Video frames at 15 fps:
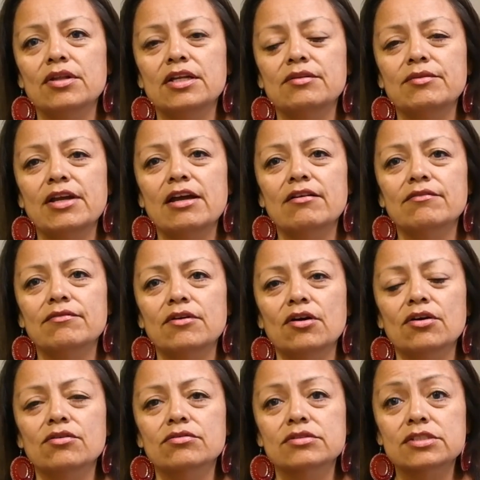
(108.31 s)
and we have
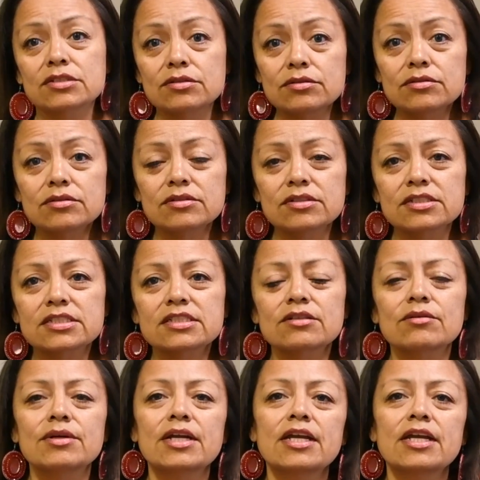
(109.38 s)
our own schools, so